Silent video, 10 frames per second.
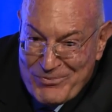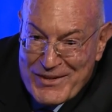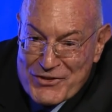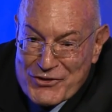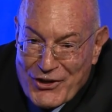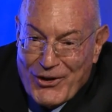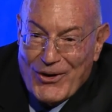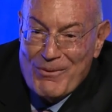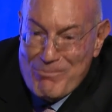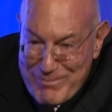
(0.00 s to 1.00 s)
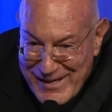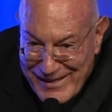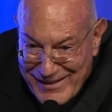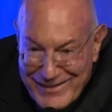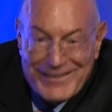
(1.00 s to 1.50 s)
So
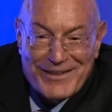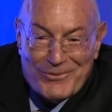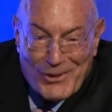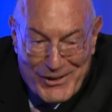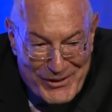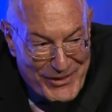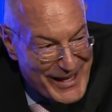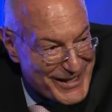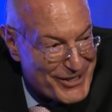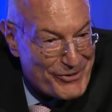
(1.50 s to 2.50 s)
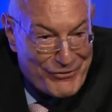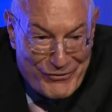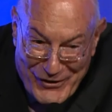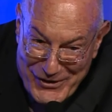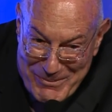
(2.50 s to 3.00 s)
me, want to thank you
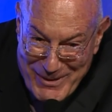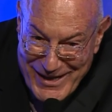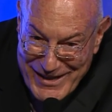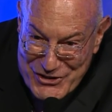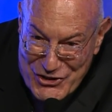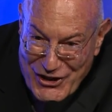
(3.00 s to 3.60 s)
very much.